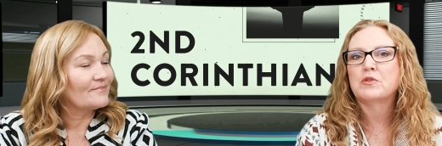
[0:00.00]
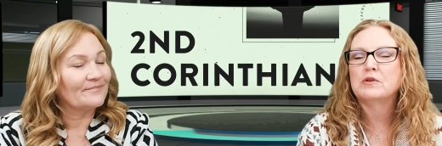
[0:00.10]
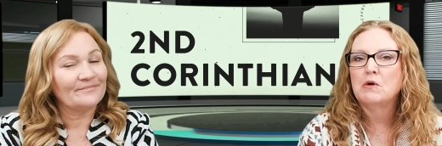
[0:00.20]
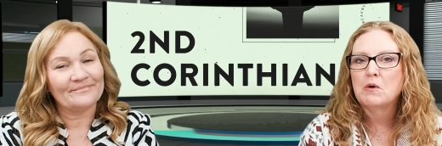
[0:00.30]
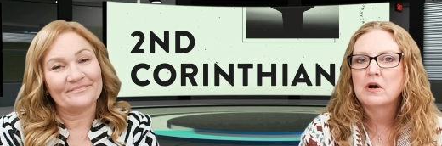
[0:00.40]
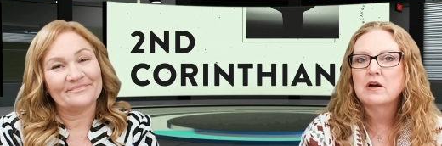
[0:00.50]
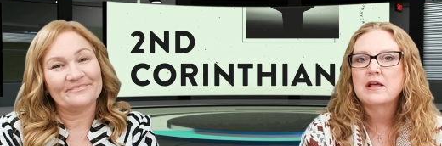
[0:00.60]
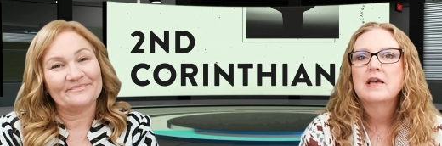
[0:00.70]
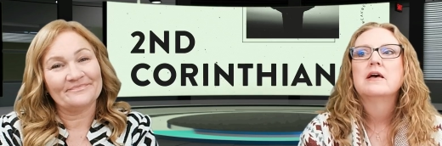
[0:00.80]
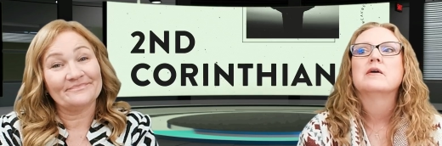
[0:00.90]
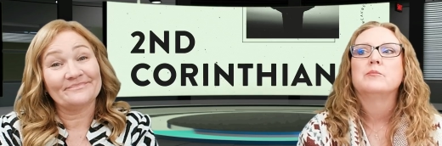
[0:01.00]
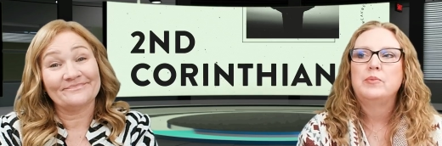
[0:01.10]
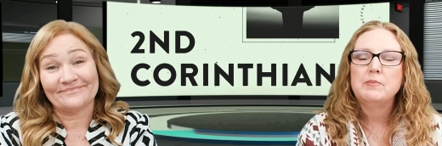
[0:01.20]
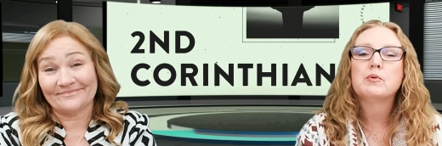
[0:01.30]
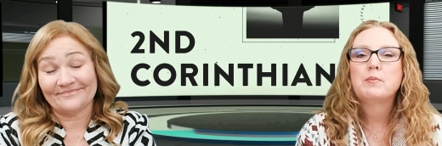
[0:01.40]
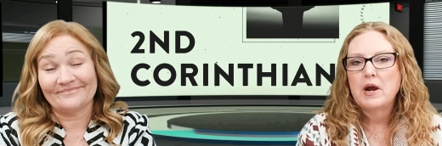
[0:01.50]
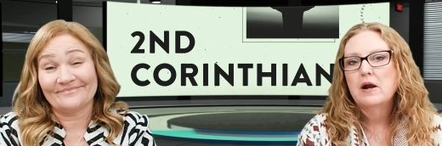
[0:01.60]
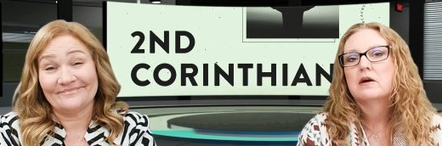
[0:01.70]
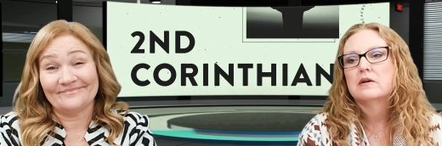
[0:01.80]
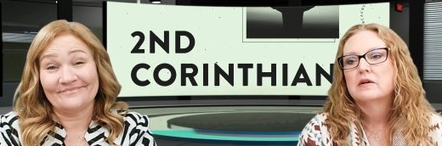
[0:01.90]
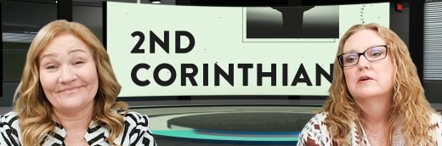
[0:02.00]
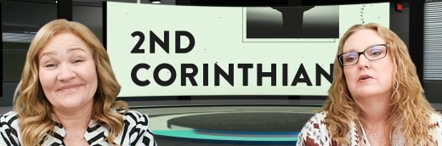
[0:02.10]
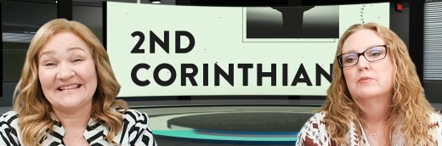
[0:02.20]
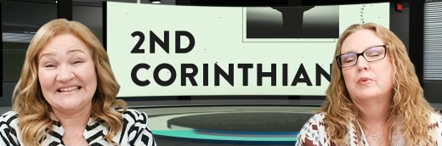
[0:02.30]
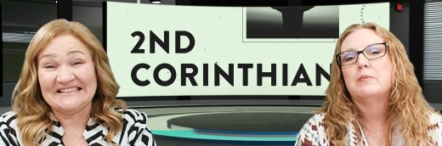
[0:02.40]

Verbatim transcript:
Speaker 1: the Lord, be prepared. Be